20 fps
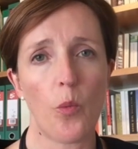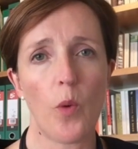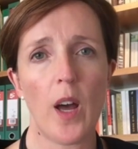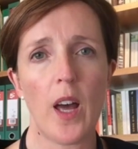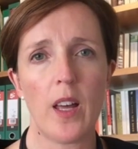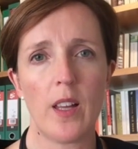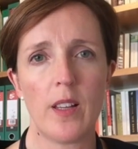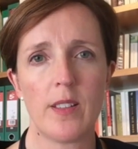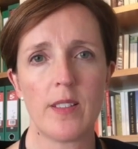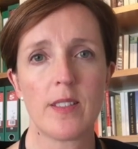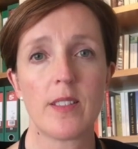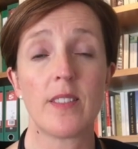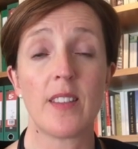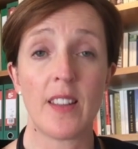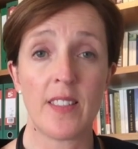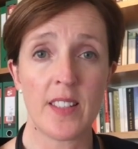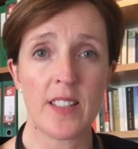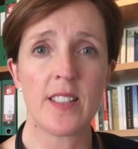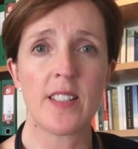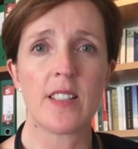Wales,
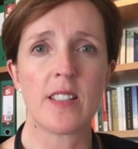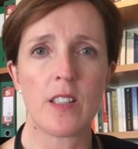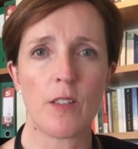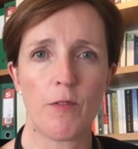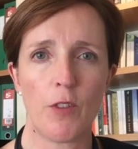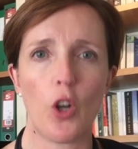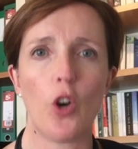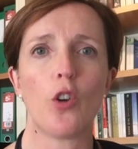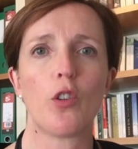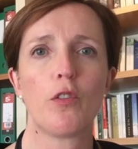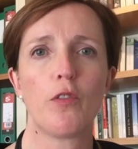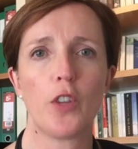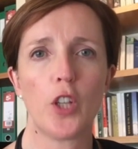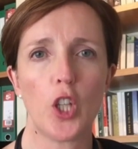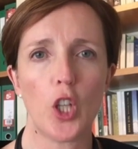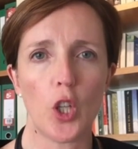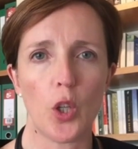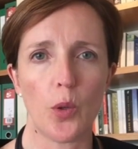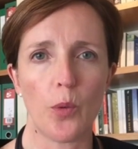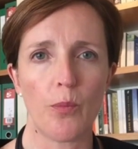then this is the vlog for
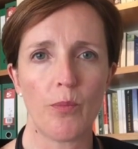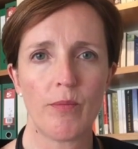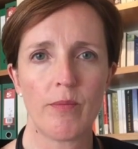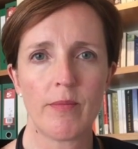you.